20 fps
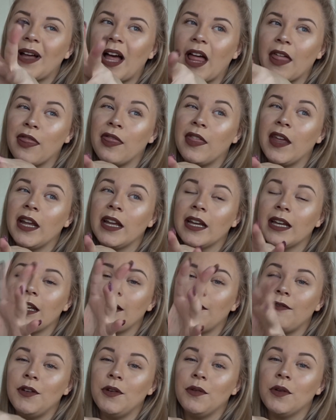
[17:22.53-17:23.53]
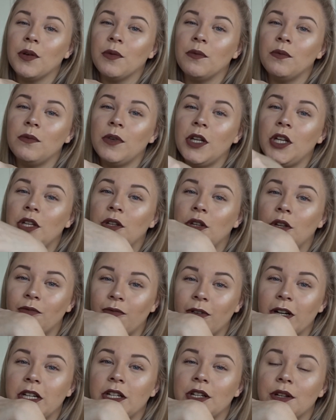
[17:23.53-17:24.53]
I think if you can
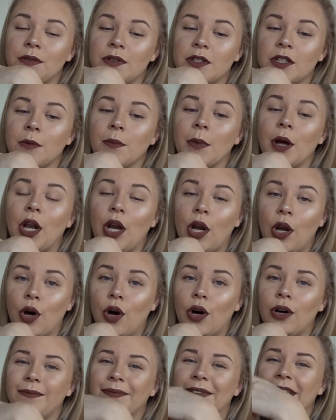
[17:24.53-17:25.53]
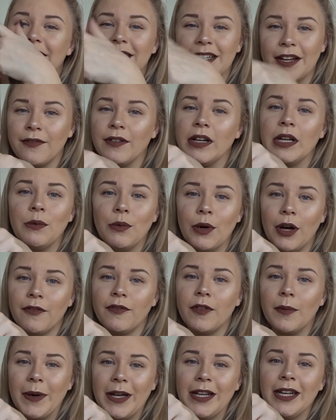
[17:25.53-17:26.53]
reuse them a lot, they're definitely
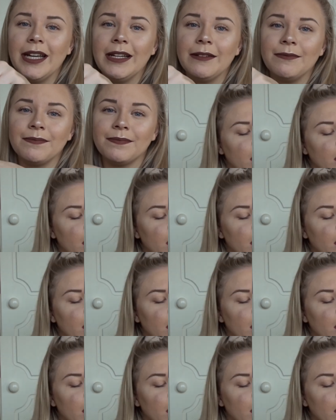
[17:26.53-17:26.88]
worth the money.